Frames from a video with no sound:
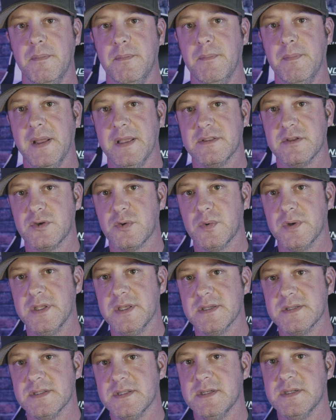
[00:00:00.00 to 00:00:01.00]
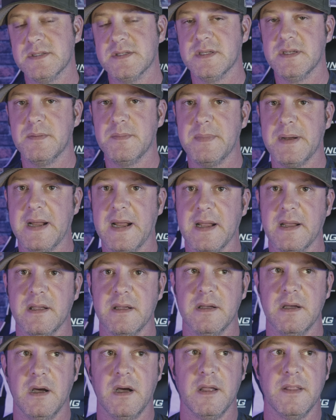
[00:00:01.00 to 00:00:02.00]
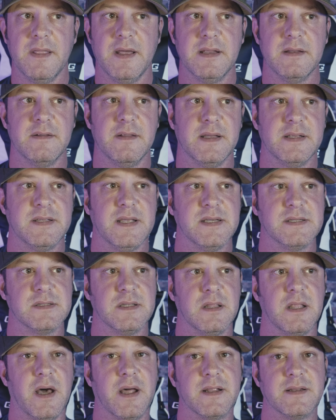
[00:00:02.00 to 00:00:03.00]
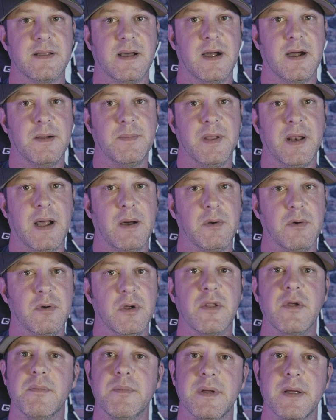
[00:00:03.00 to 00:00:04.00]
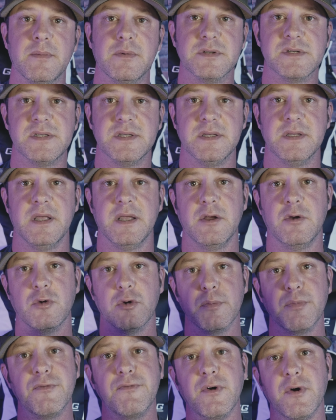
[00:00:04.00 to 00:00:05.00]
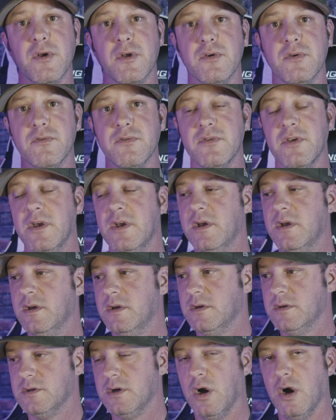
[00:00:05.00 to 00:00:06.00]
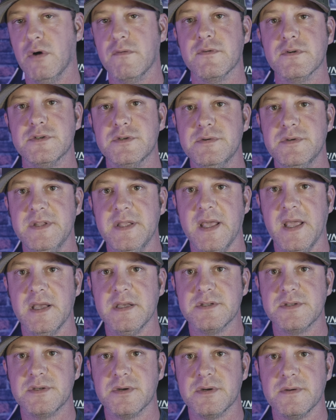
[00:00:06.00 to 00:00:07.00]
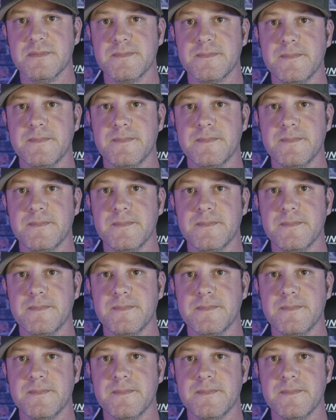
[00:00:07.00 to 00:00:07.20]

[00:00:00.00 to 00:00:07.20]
make the tweaks, and then send them back. That takes a lot of time, and I would rather be able to send a group of photos over to Dehancer